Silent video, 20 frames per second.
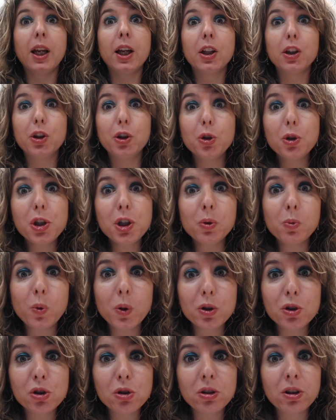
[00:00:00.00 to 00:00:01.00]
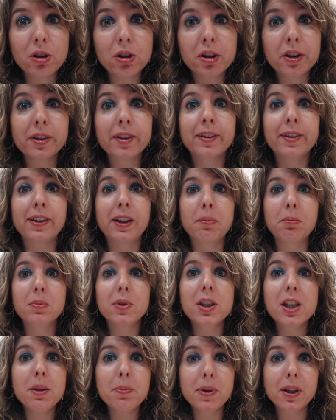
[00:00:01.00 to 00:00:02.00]
Do you want to learn some
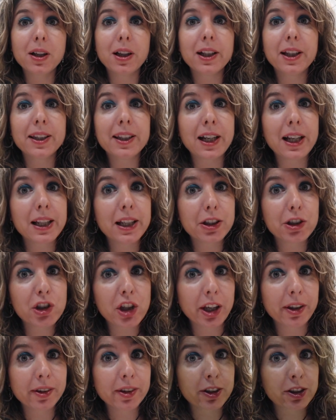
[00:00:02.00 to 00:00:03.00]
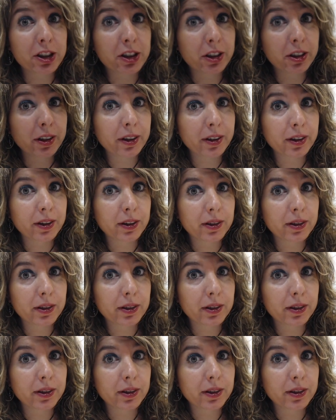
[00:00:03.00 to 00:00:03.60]
typical Italian gestures?